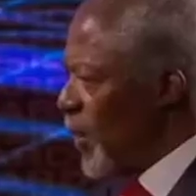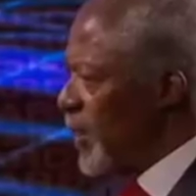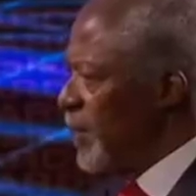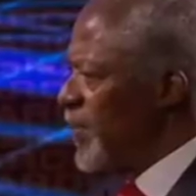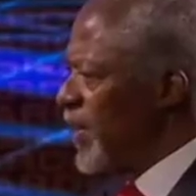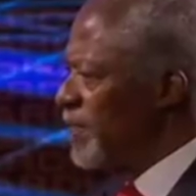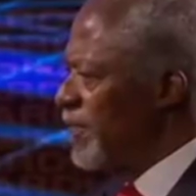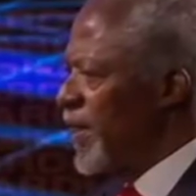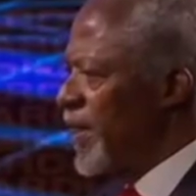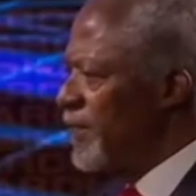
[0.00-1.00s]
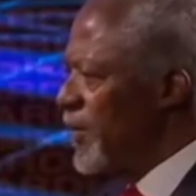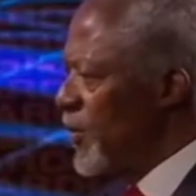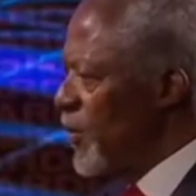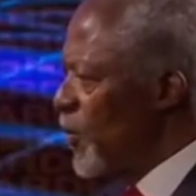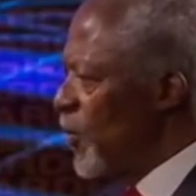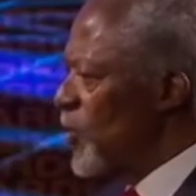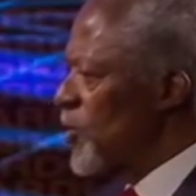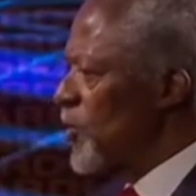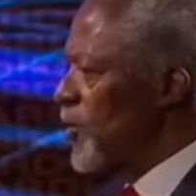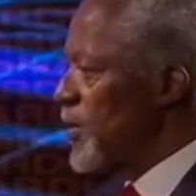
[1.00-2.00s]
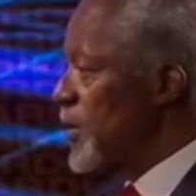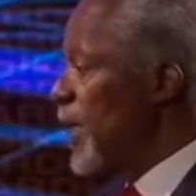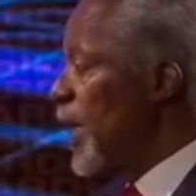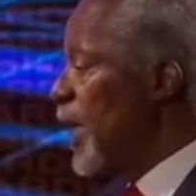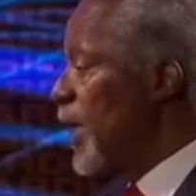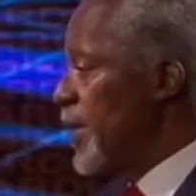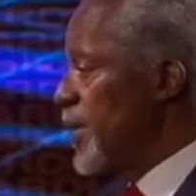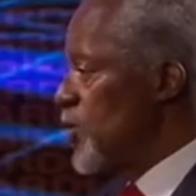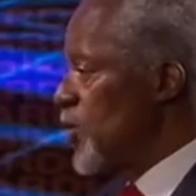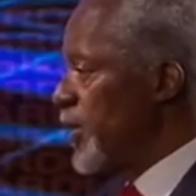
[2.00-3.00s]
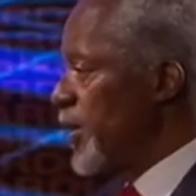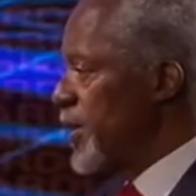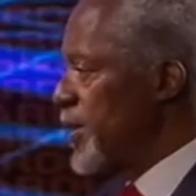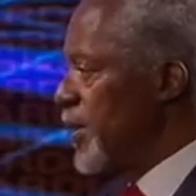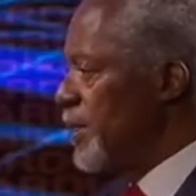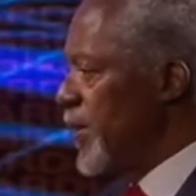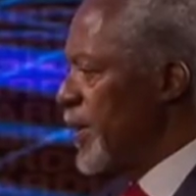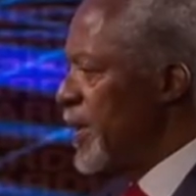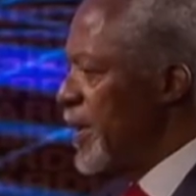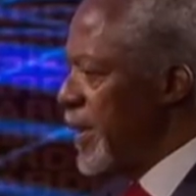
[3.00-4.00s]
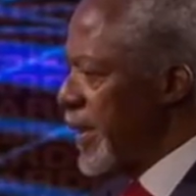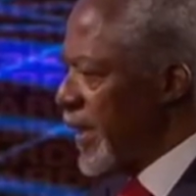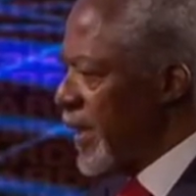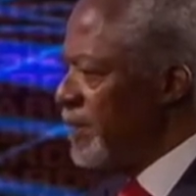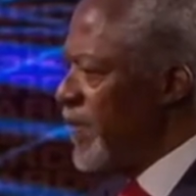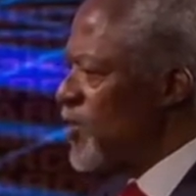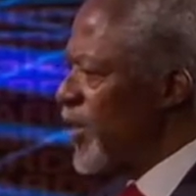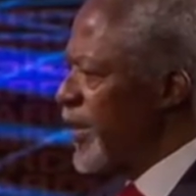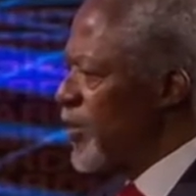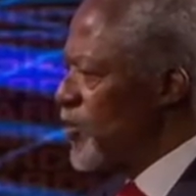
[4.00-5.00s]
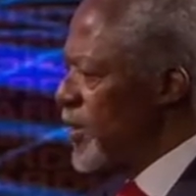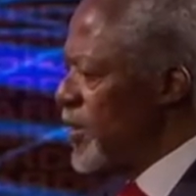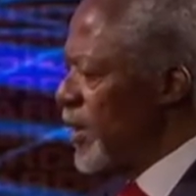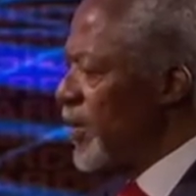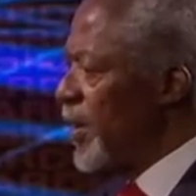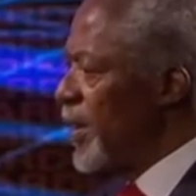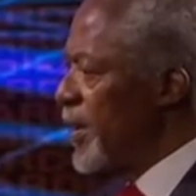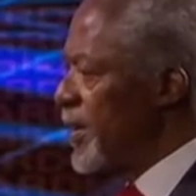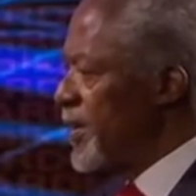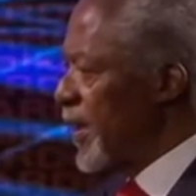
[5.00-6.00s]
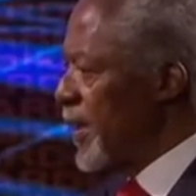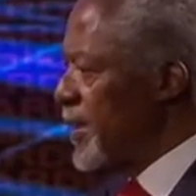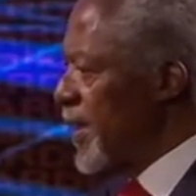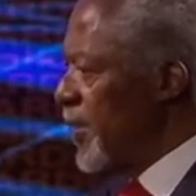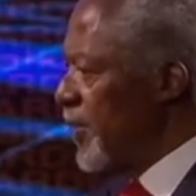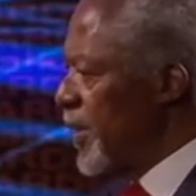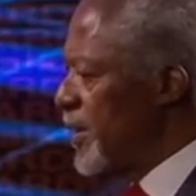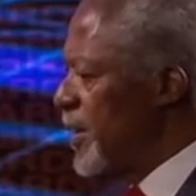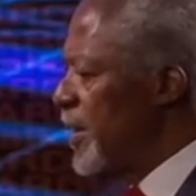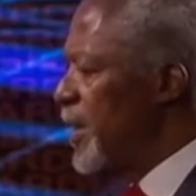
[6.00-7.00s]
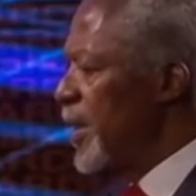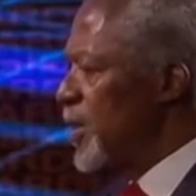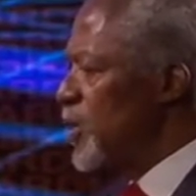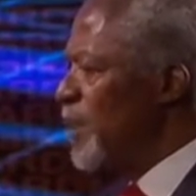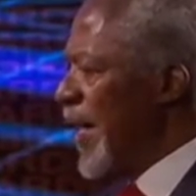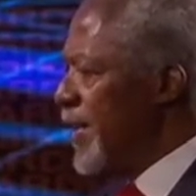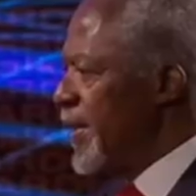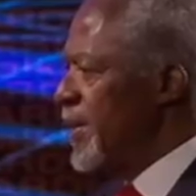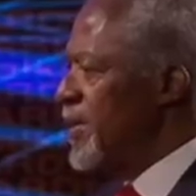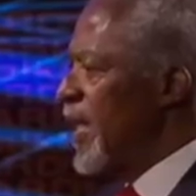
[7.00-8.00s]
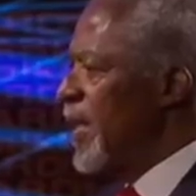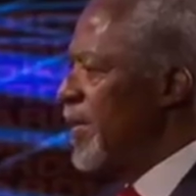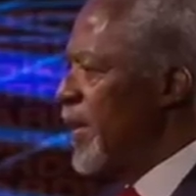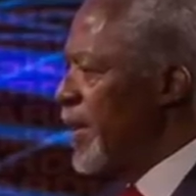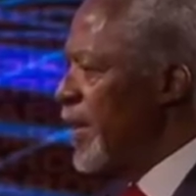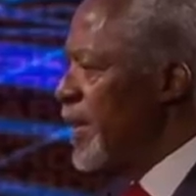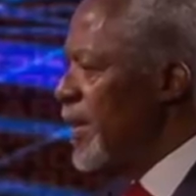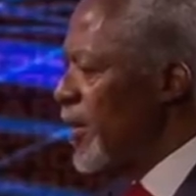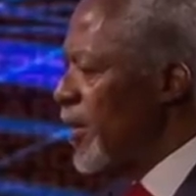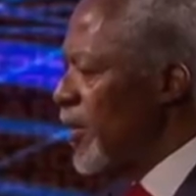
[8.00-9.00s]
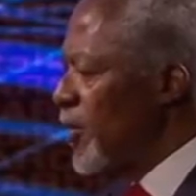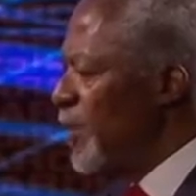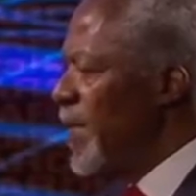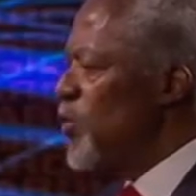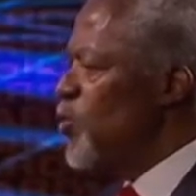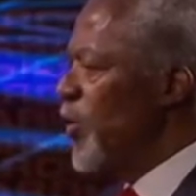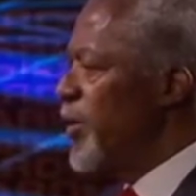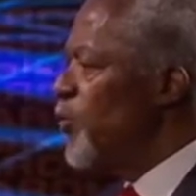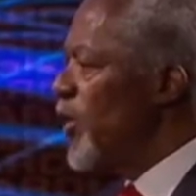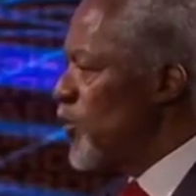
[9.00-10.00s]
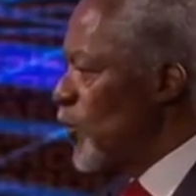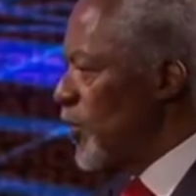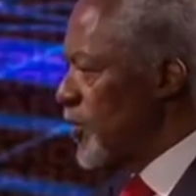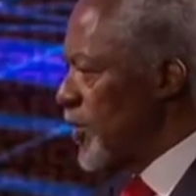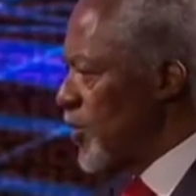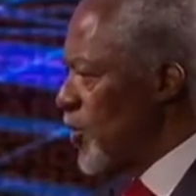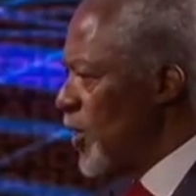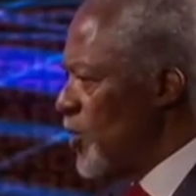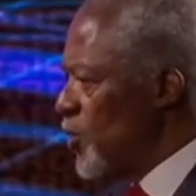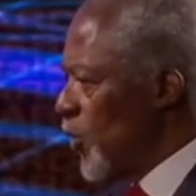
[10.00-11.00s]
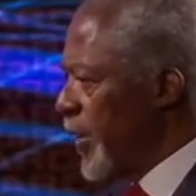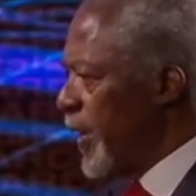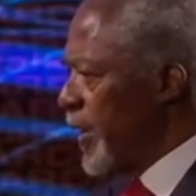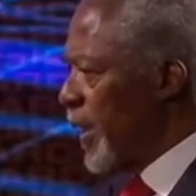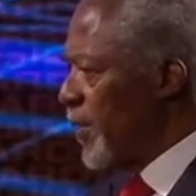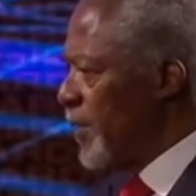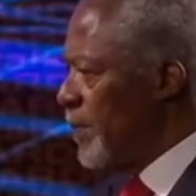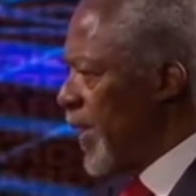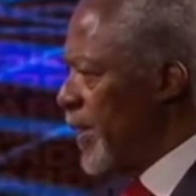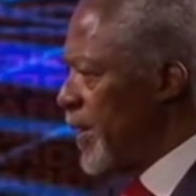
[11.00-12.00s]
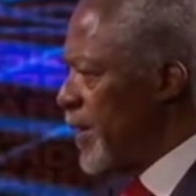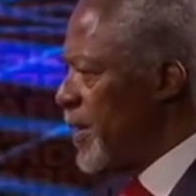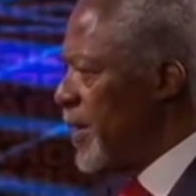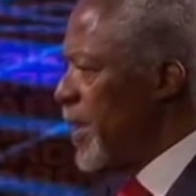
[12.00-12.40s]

are the P5, who also are in the General Assembly, give the Secretary General and the Secretariat its mandates and the commensurate resources to carry out the mandate.